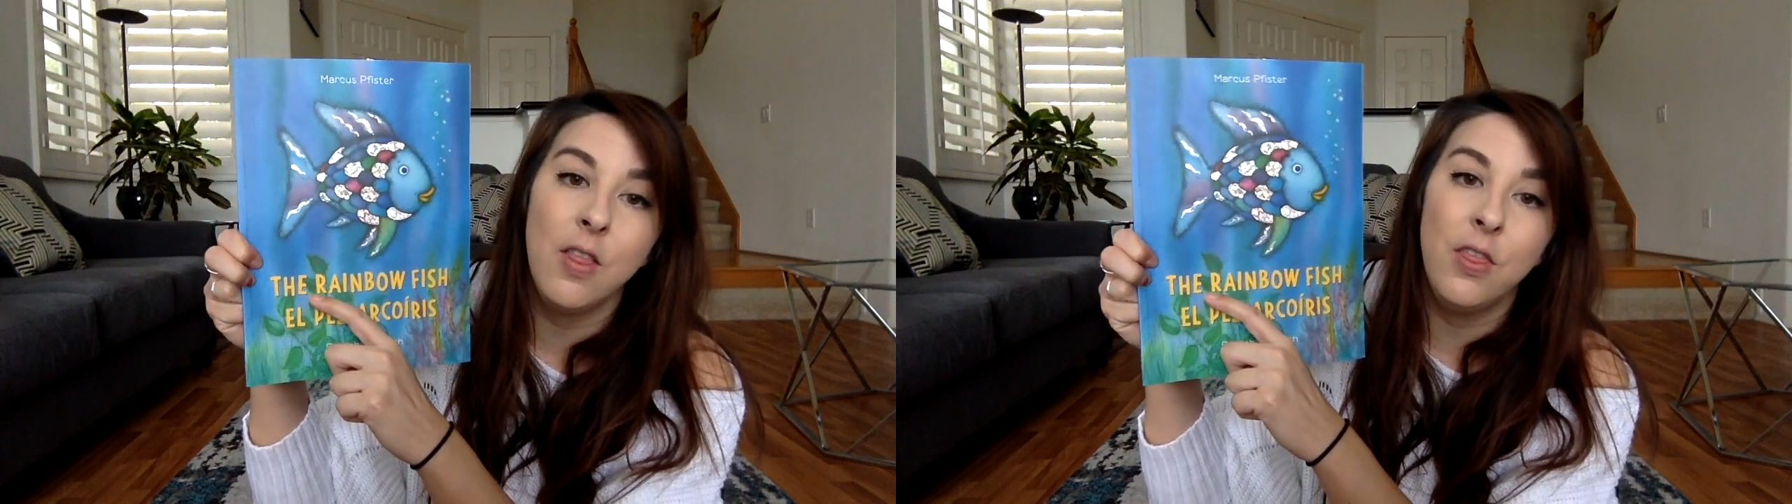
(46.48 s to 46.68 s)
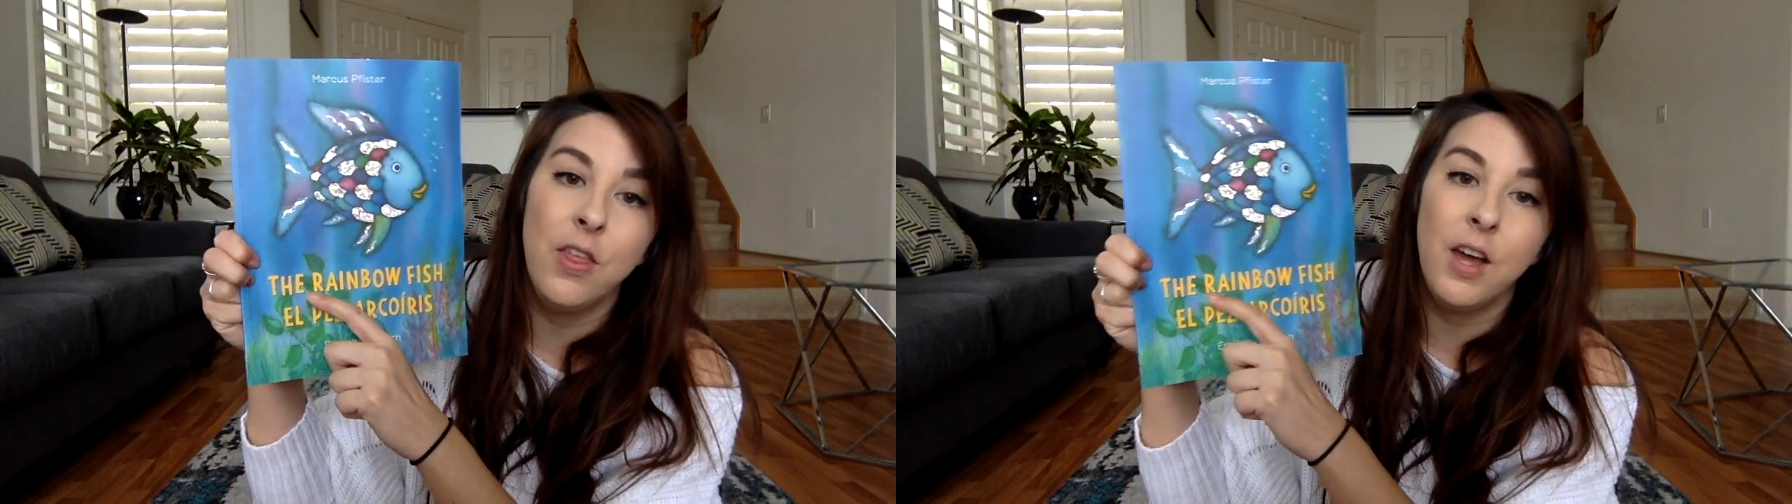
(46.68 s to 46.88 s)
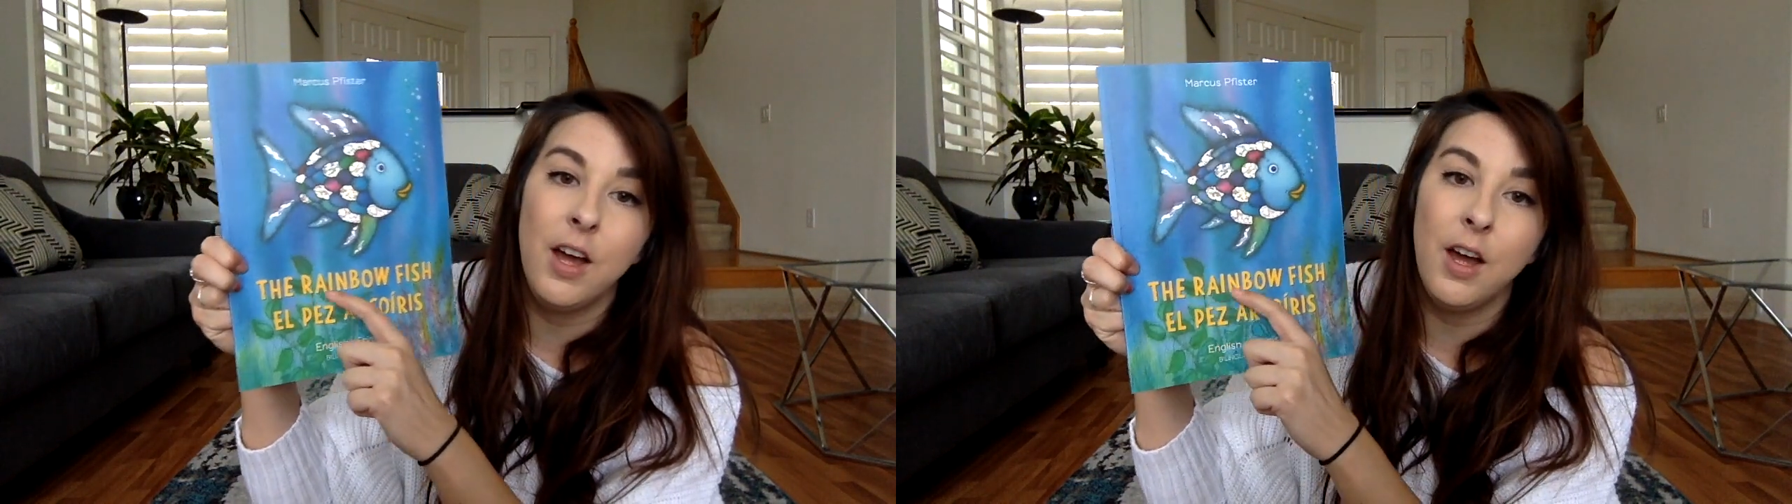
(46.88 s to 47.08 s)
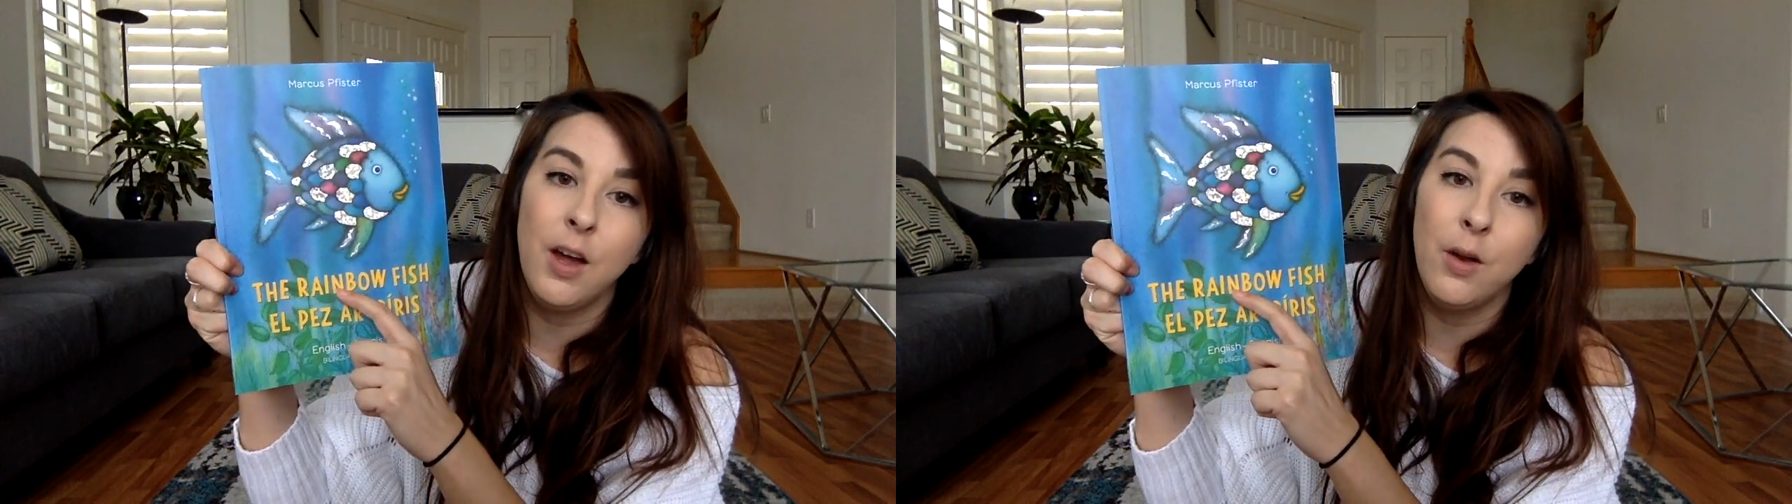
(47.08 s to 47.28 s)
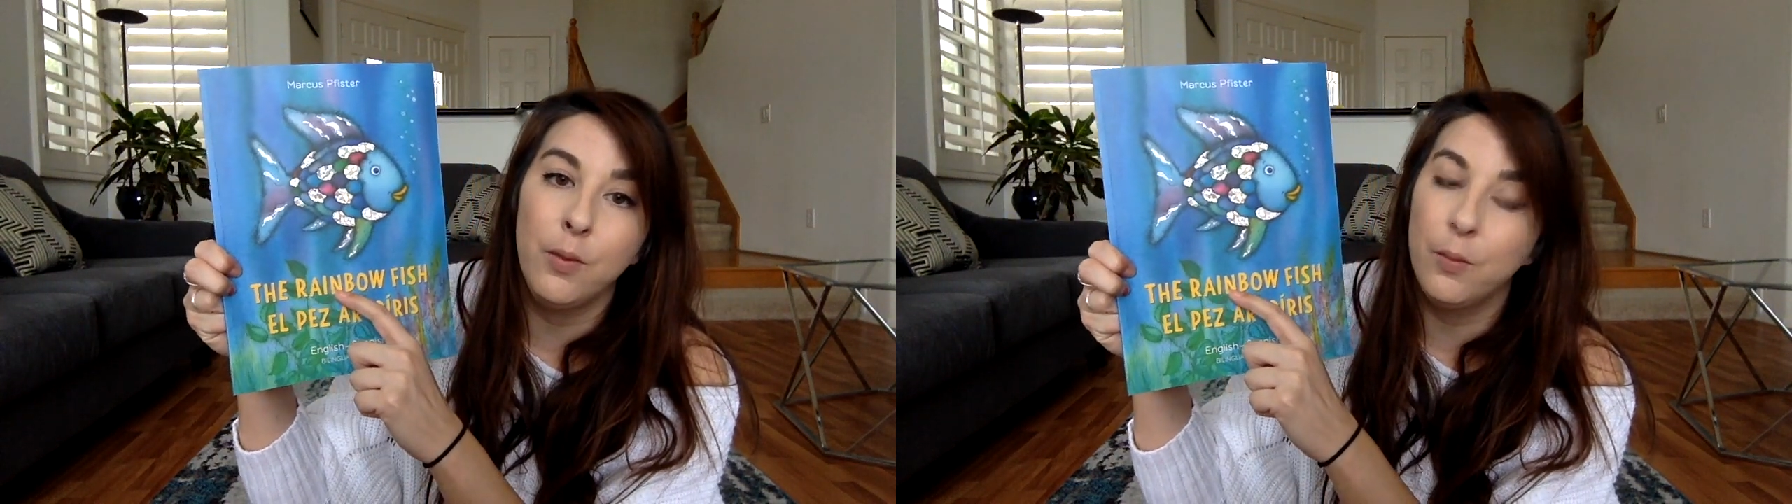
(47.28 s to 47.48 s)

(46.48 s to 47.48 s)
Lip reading: The